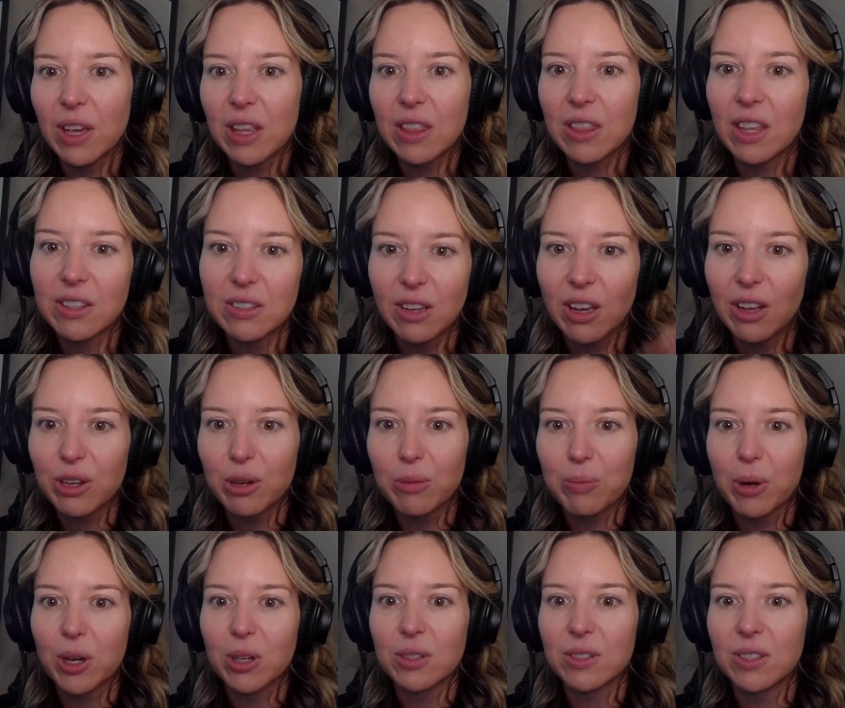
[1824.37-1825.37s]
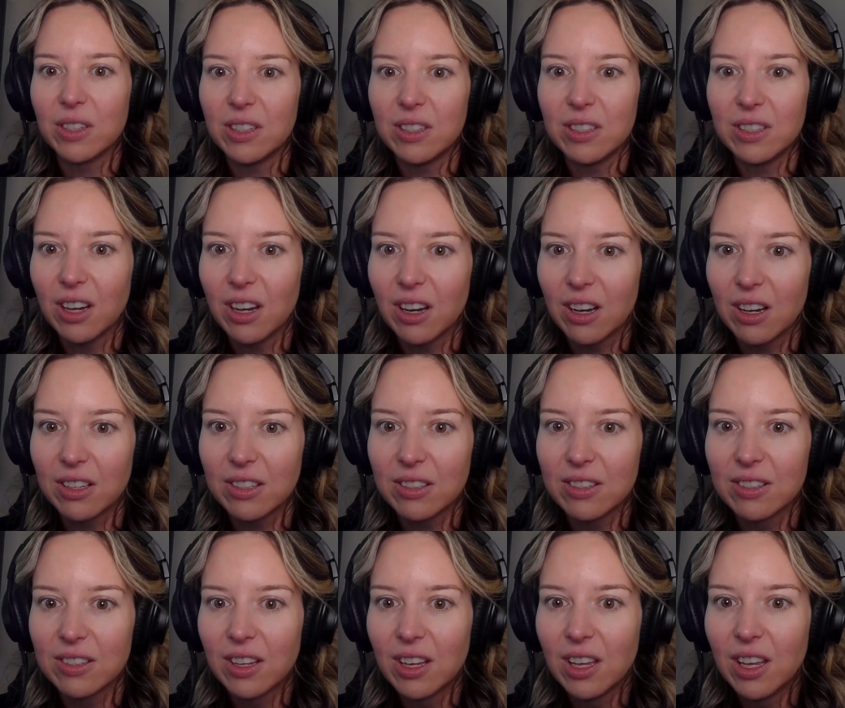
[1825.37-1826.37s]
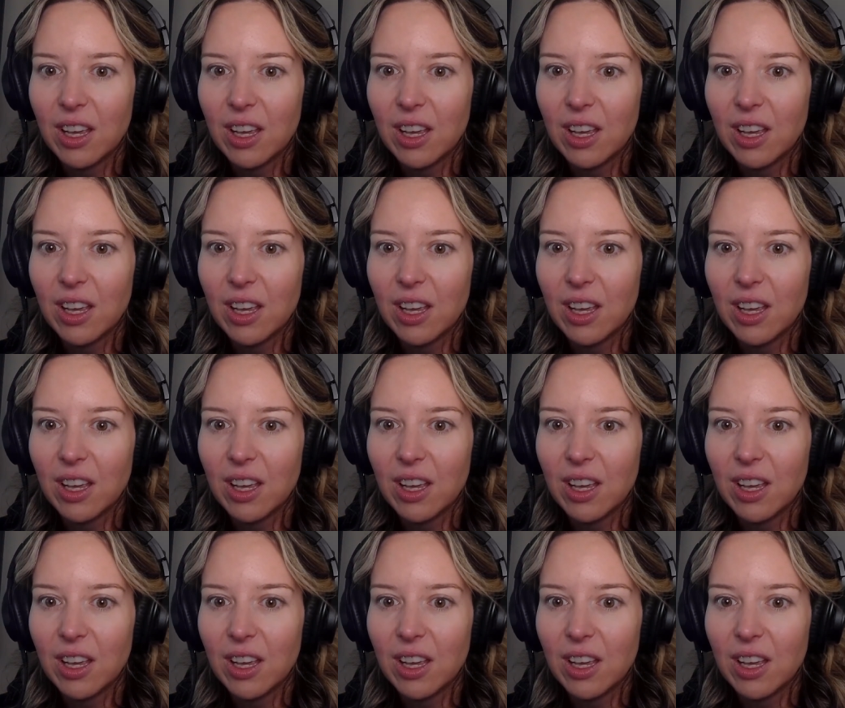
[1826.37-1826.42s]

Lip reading: and this other person does,